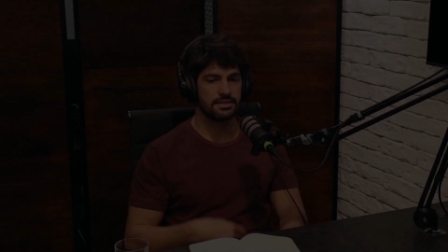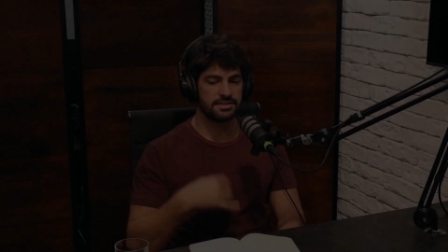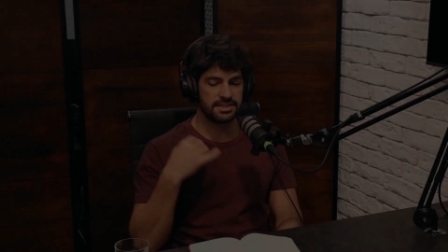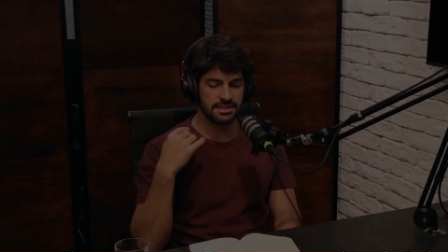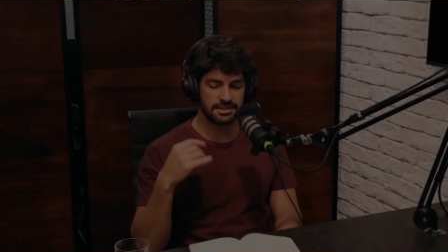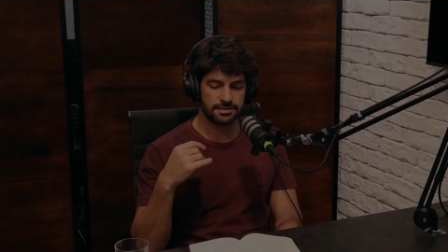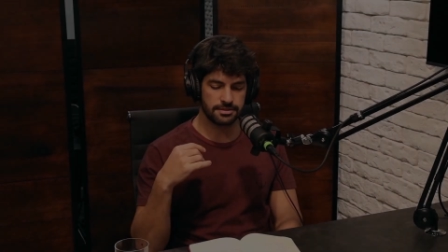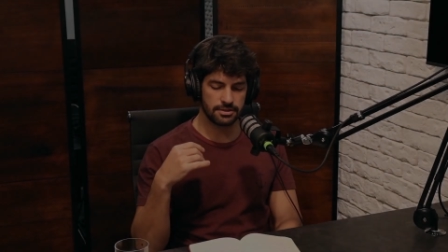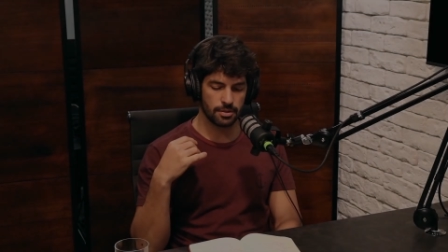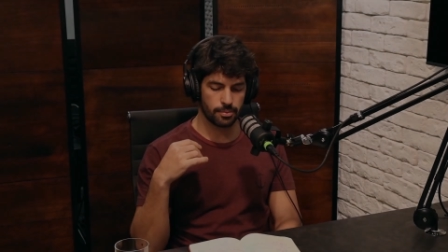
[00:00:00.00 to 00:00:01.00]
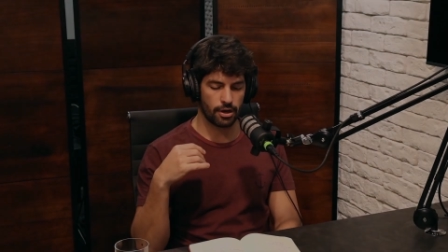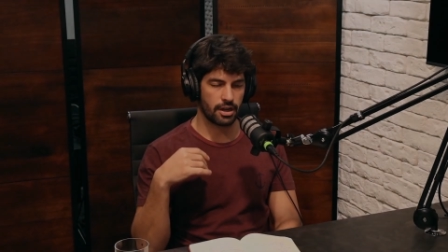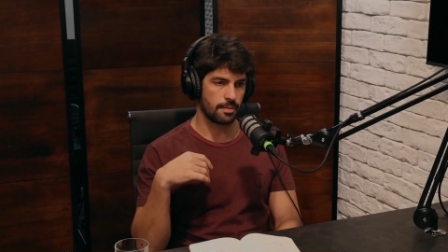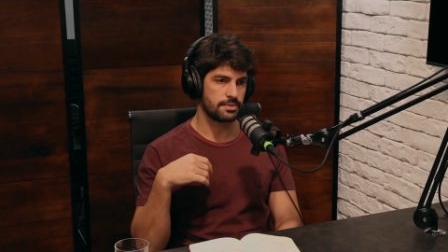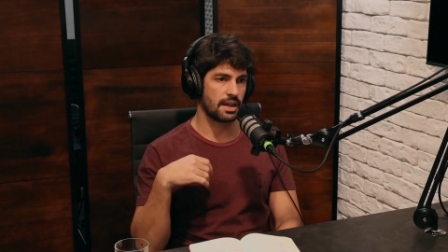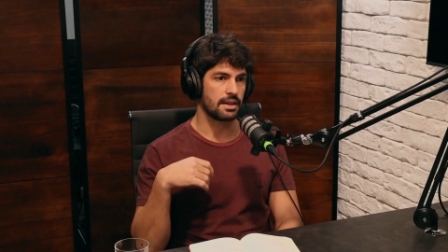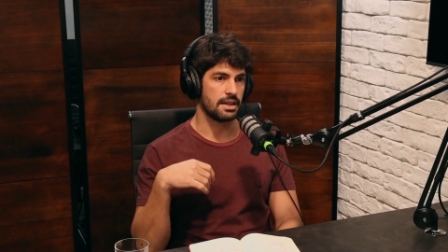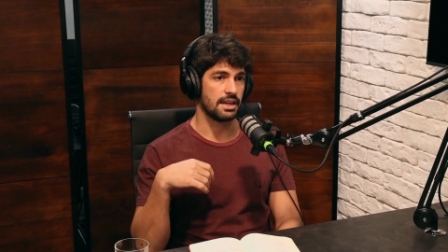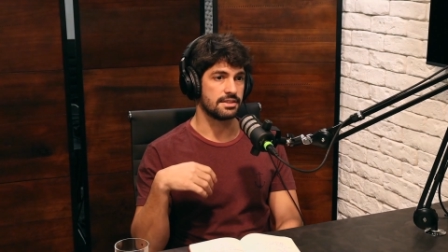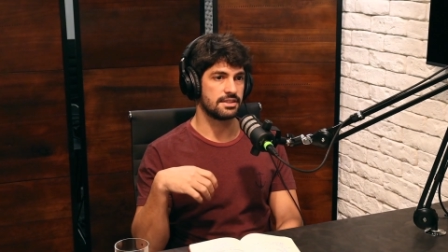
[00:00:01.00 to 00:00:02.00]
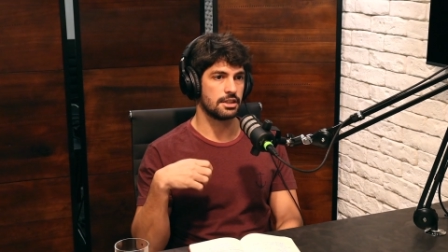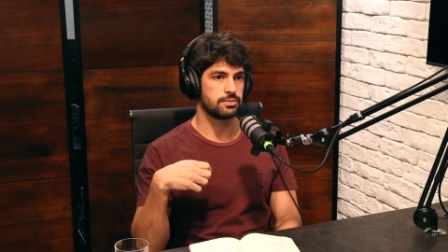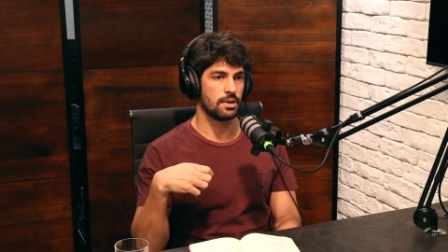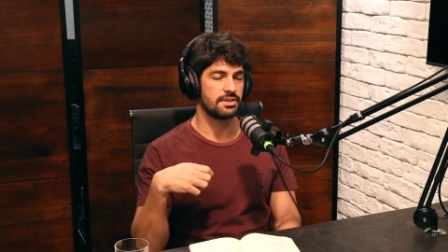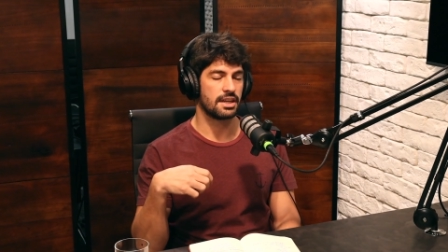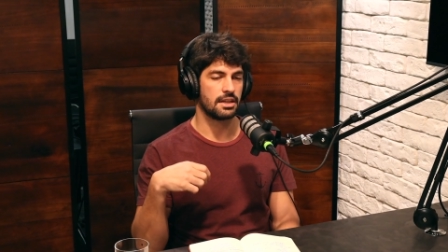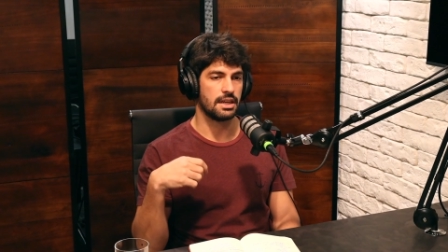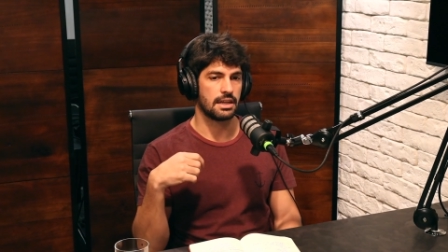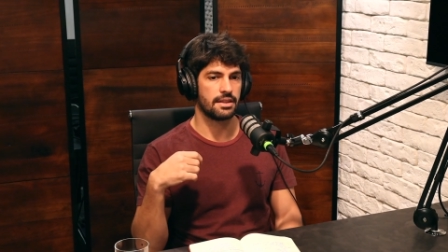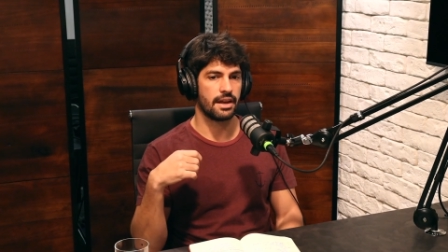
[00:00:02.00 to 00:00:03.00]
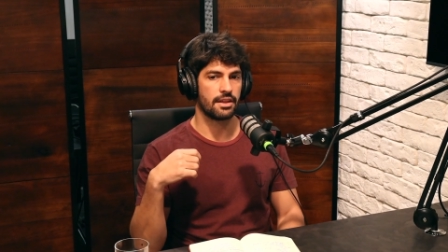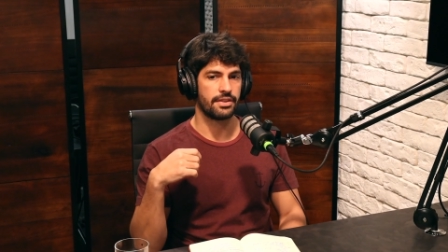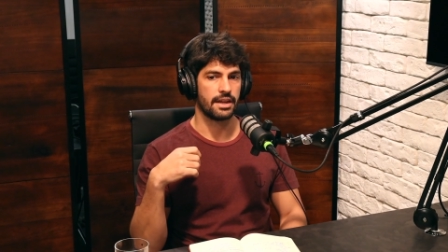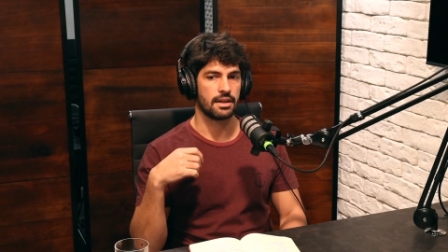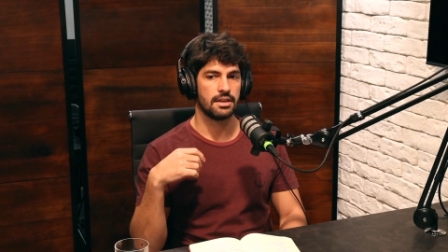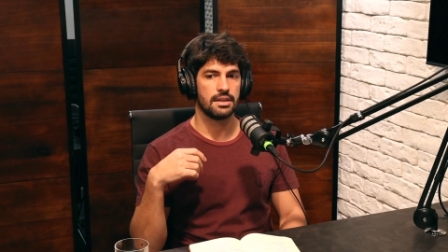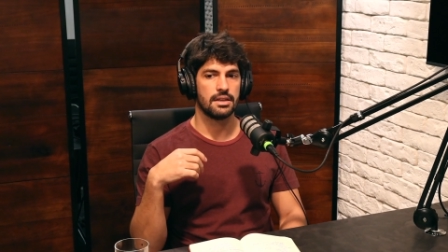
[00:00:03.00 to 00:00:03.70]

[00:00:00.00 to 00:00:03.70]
Since you brought up techniques, there's one technique that I think